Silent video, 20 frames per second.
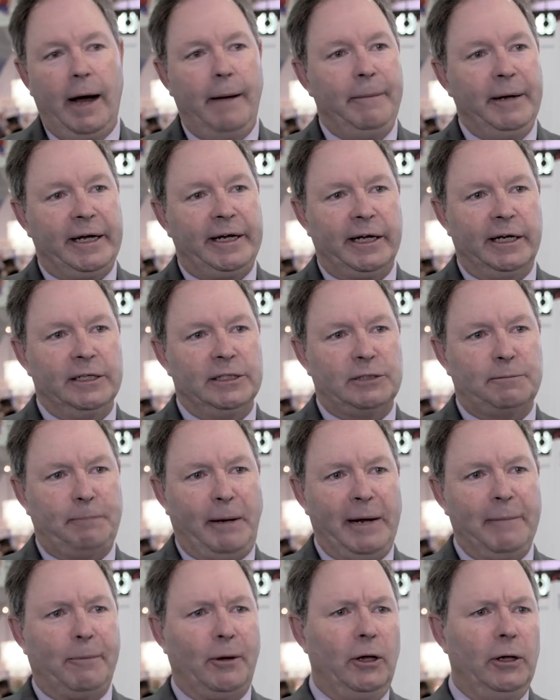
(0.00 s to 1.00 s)
because
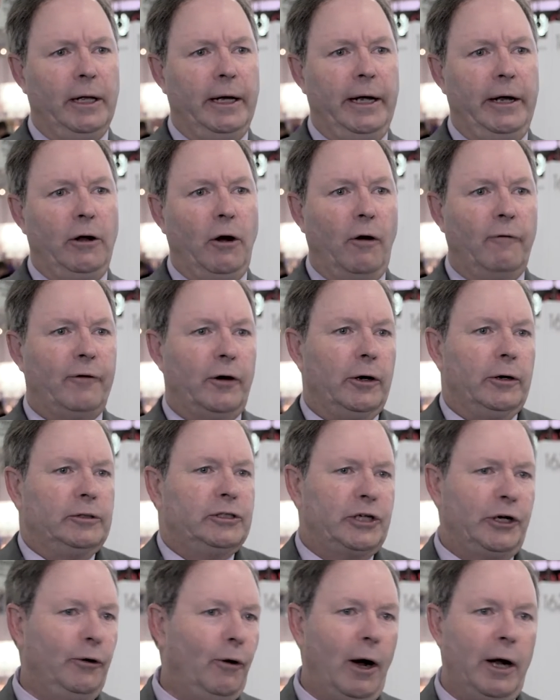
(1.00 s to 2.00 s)
people in over
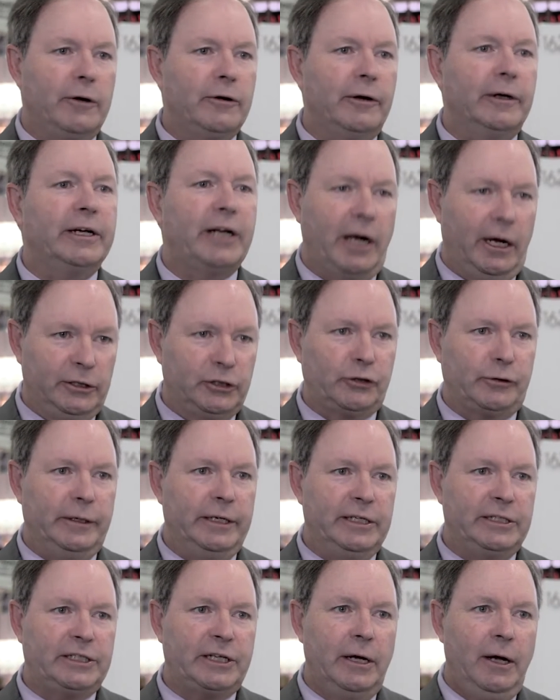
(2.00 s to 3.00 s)
200
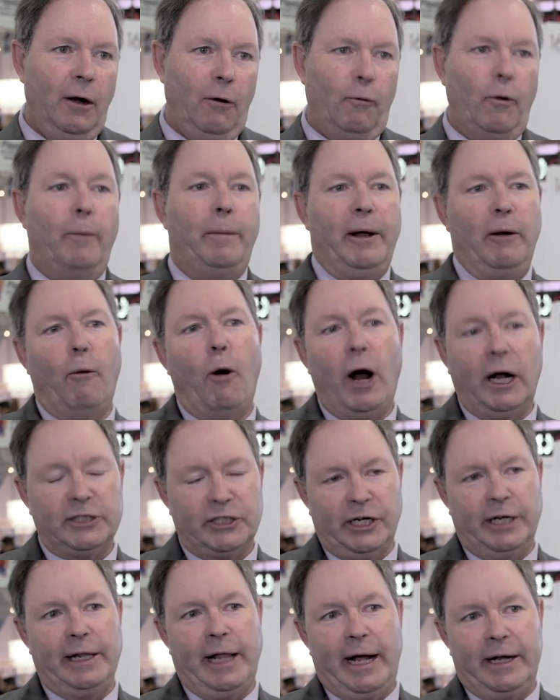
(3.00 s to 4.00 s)
countries will be
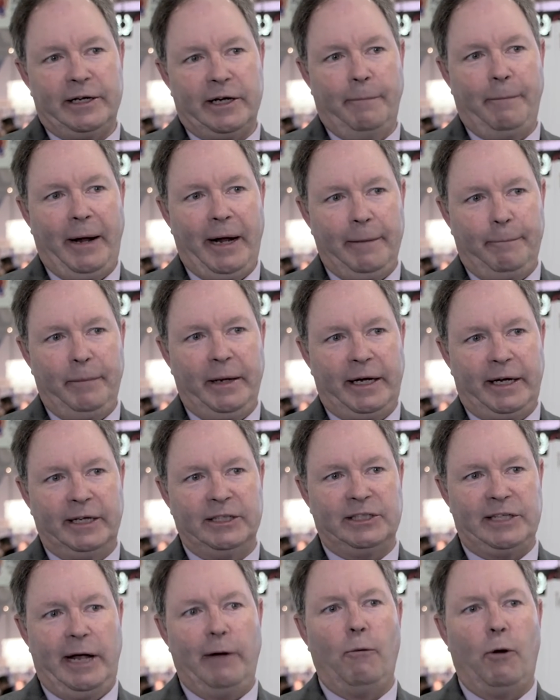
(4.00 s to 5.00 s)
watching that debate
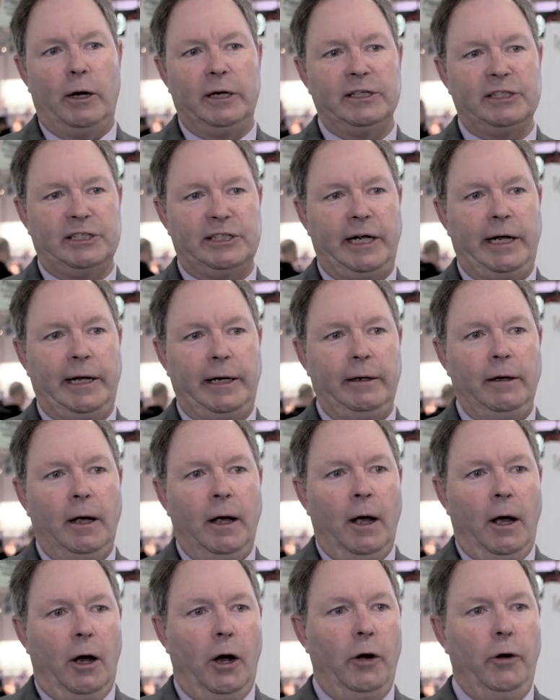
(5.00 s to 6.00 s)
because they want to see
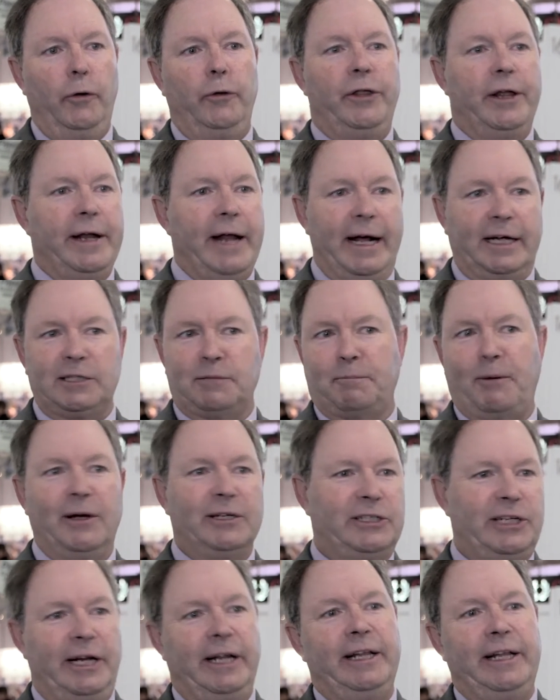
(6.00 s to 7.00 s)
who the next
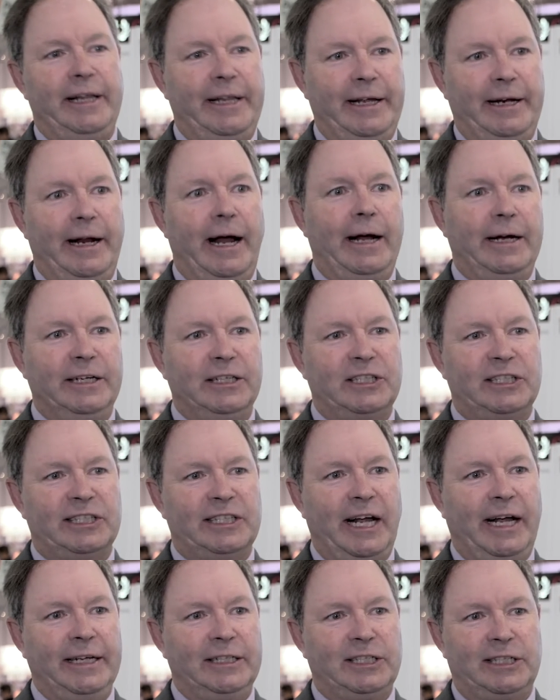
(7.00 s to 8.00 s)
president of the United
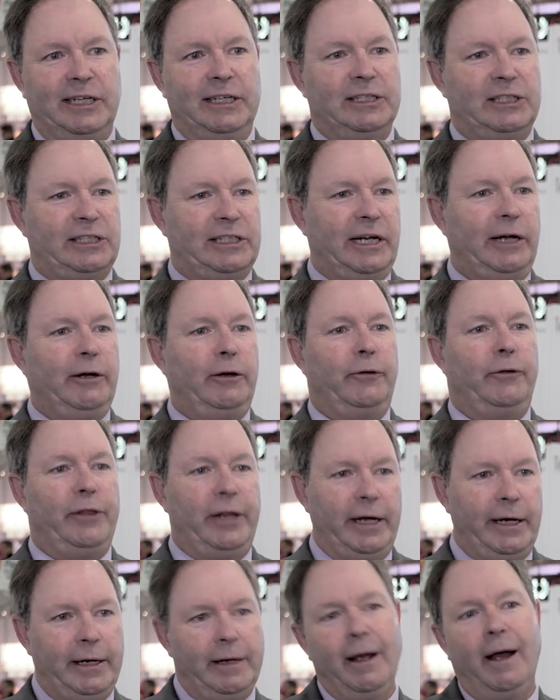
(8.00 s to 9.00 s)
States is, see who
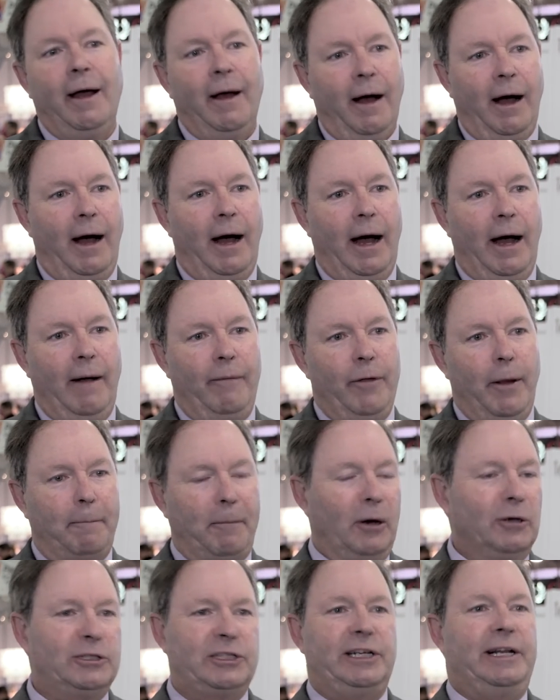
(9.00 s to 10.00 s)
the
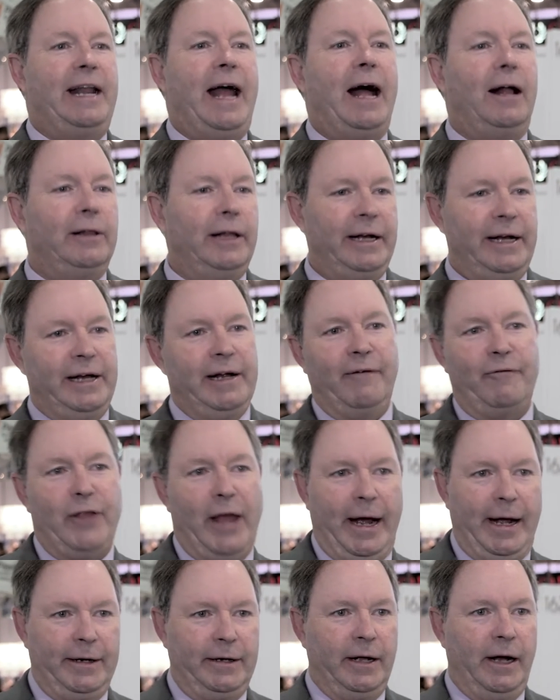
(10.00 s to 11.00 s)
personality of
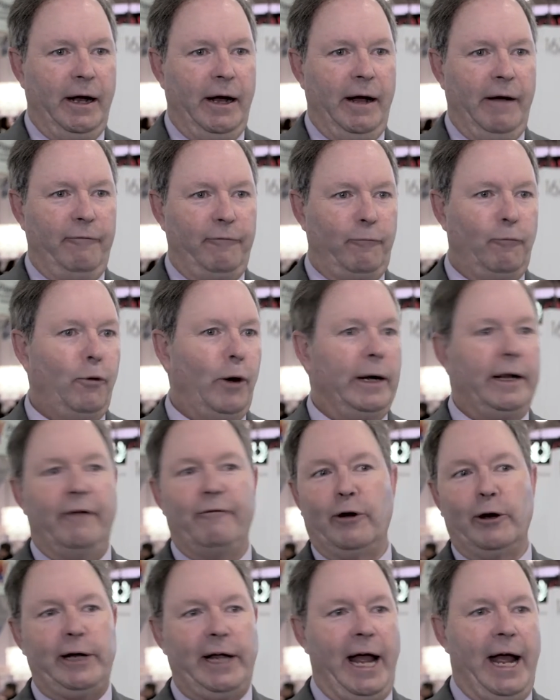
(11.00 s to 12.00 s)
that
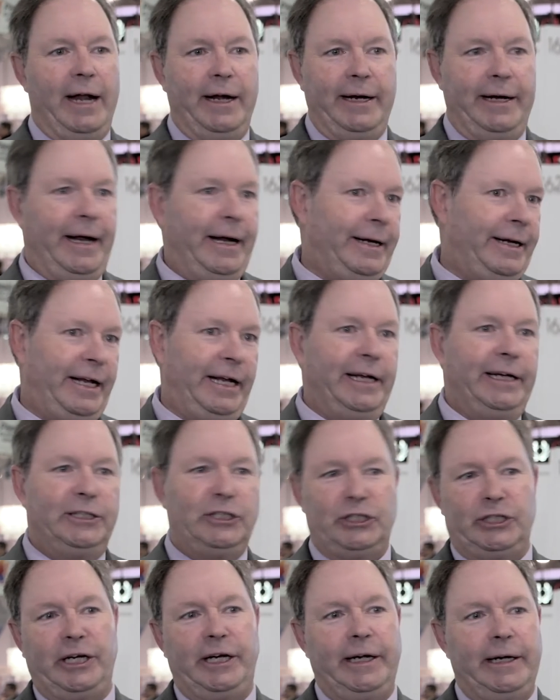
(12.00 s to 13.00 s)
whatever candidate, he,
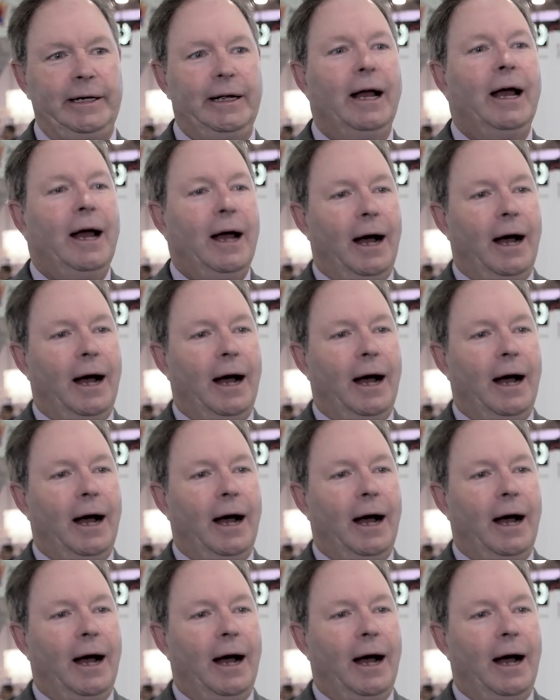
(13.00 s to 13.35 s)
she,